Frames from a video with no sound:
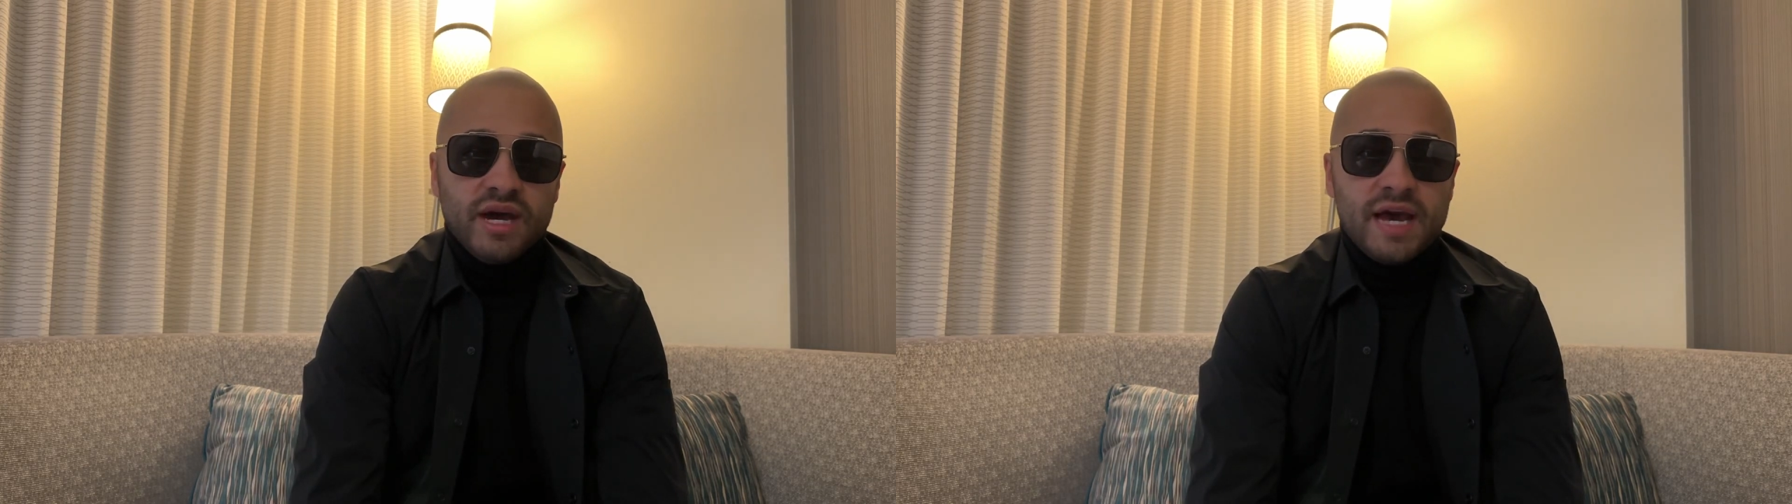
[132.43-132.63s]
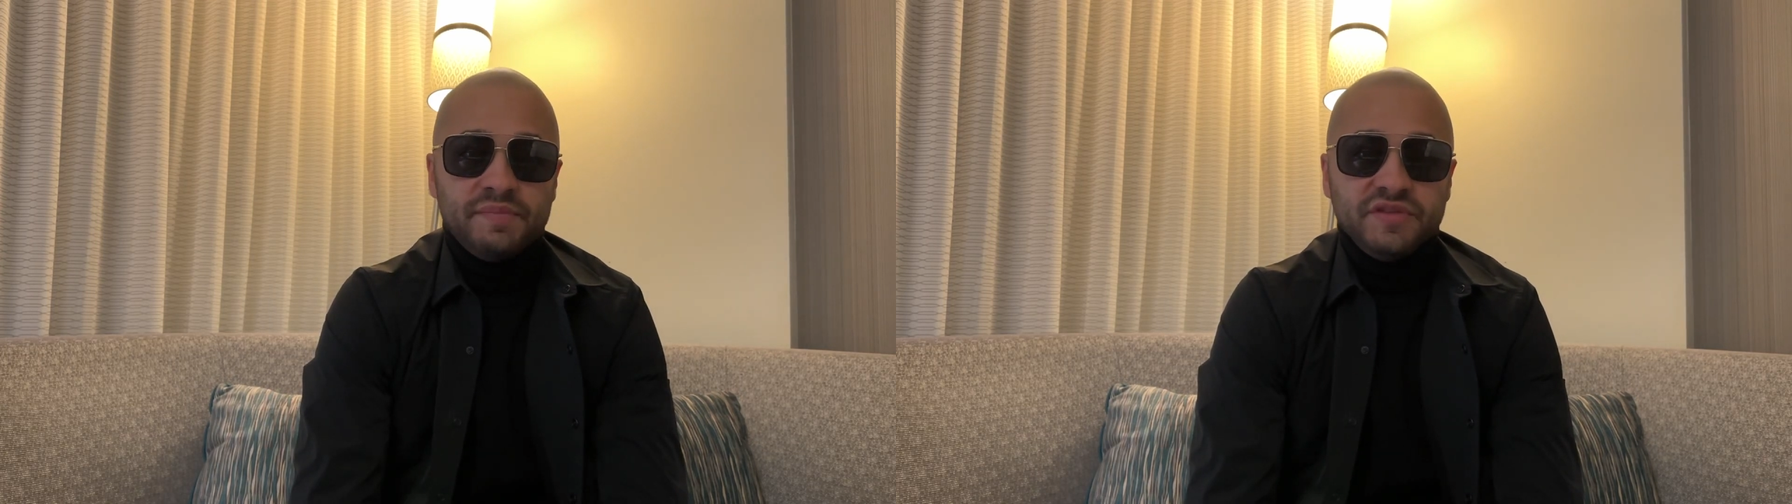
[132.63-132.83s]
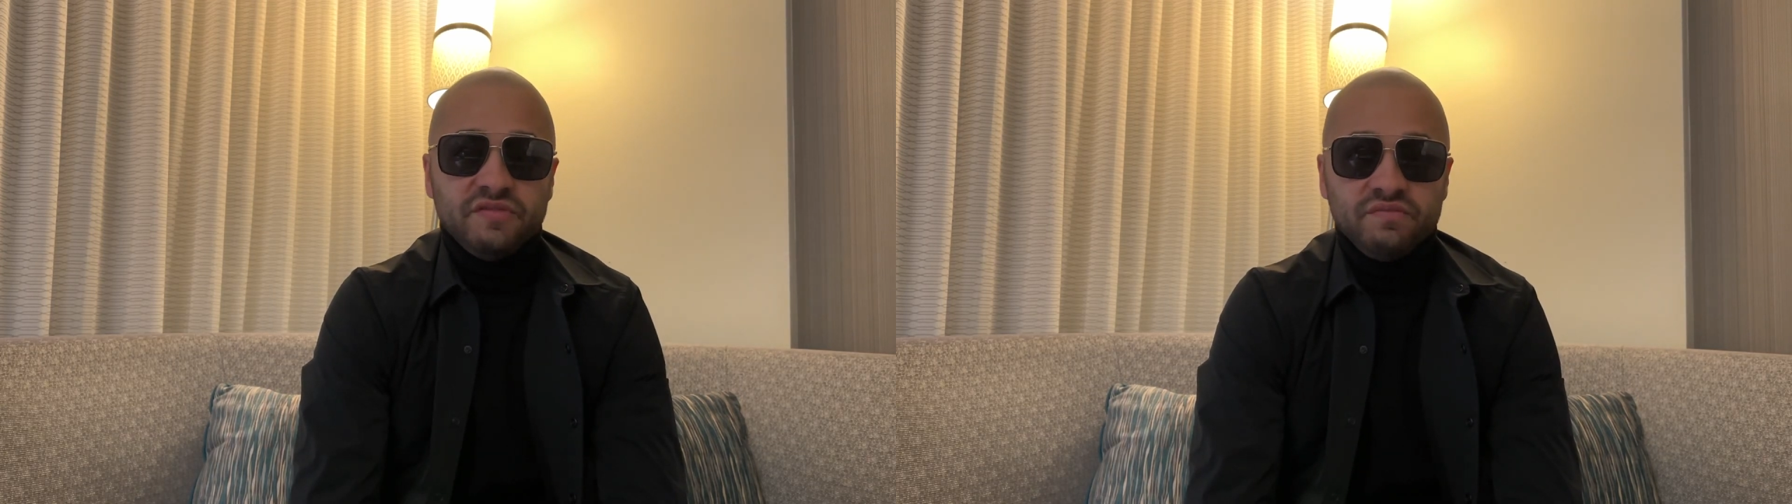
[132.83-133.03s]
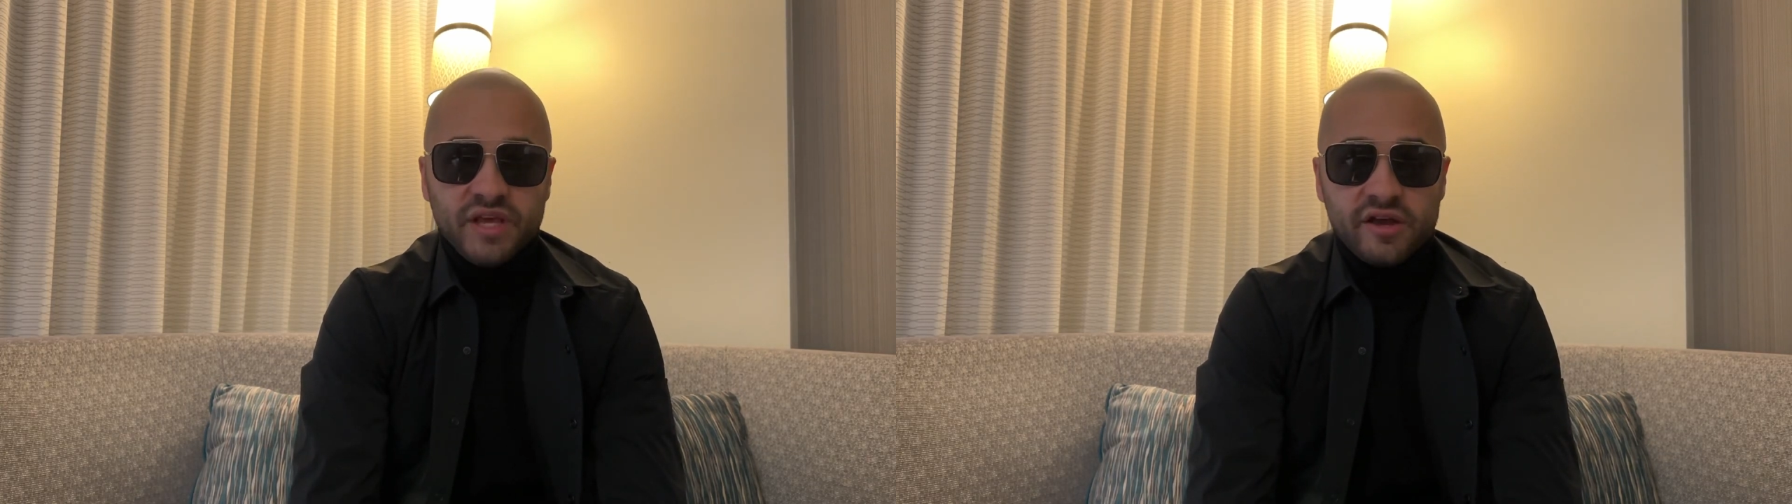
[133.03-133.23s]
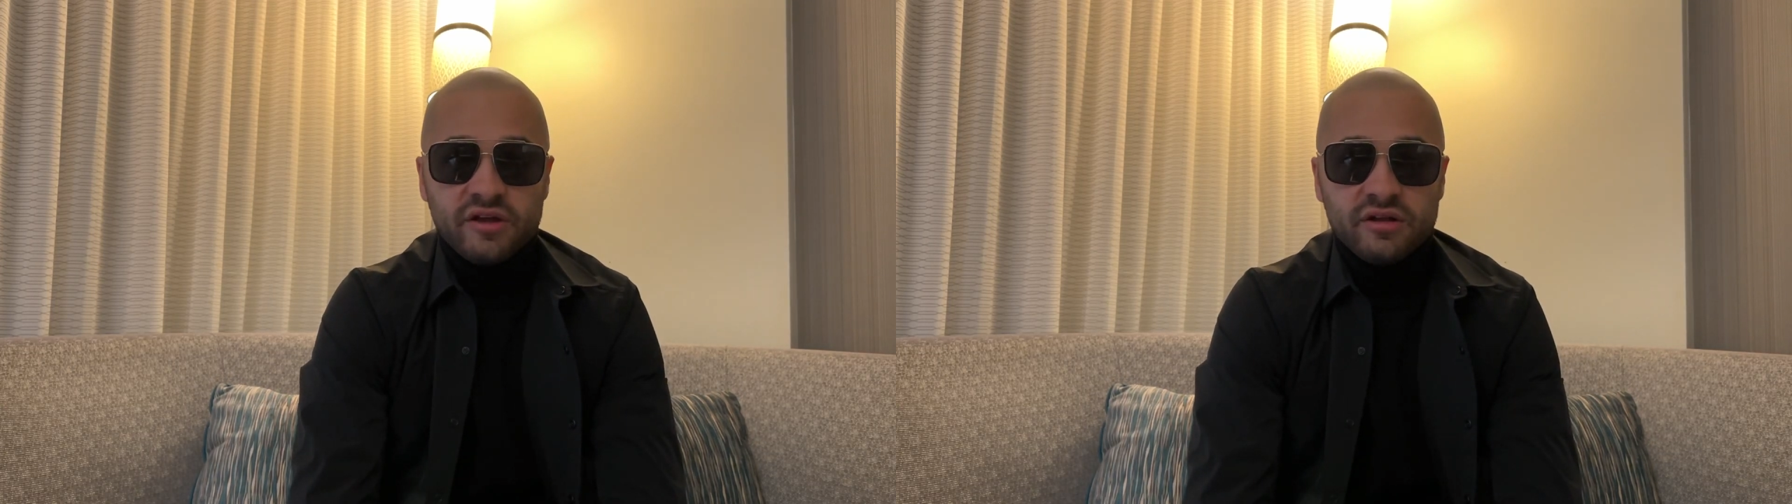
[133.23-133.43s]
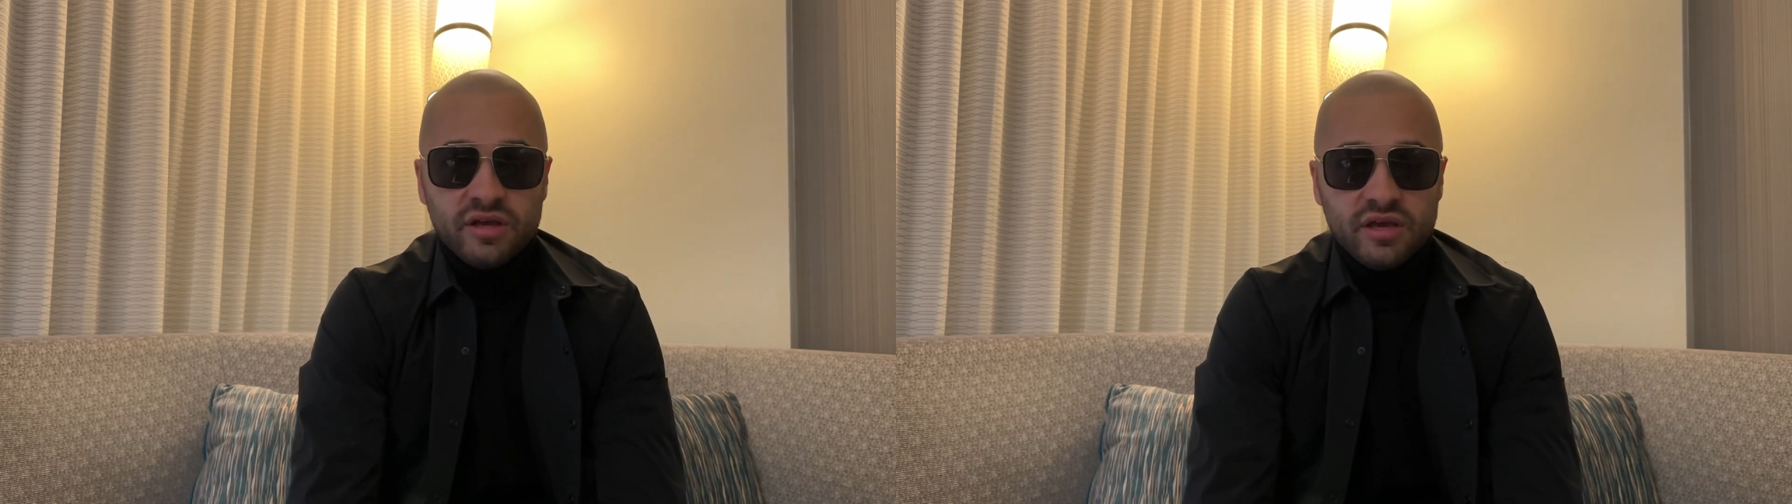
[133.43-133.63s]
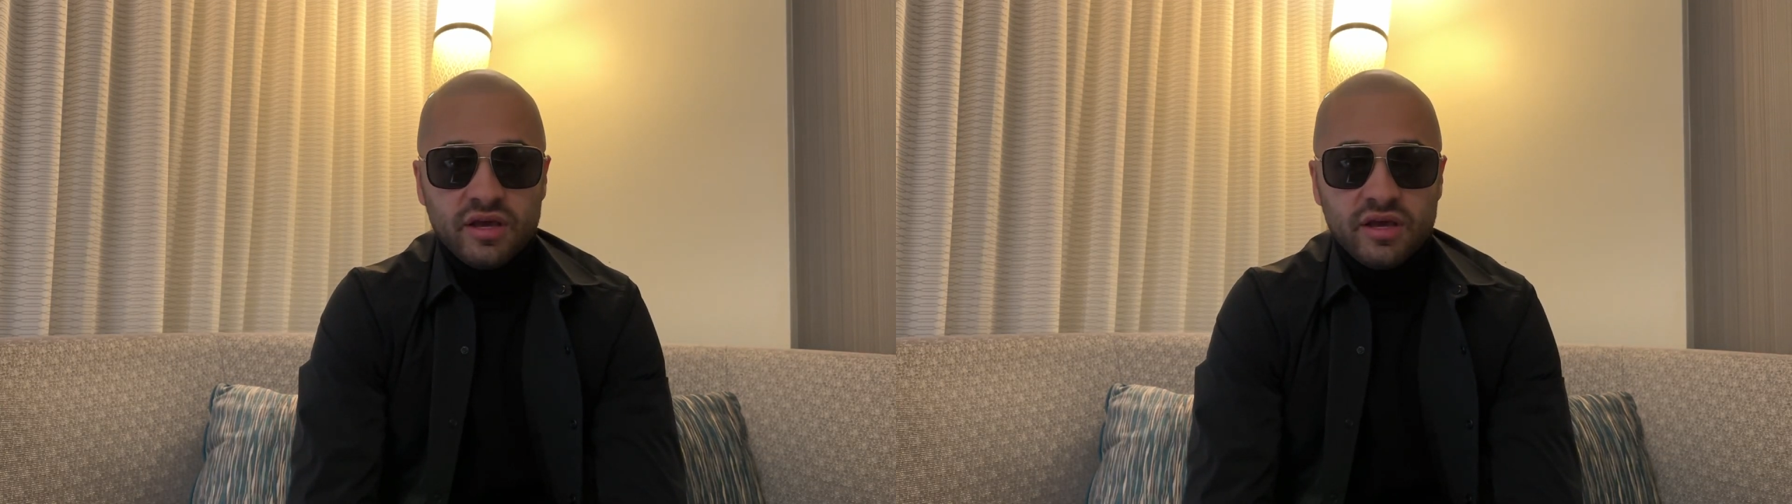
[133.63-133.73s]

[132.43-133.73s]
happens from there.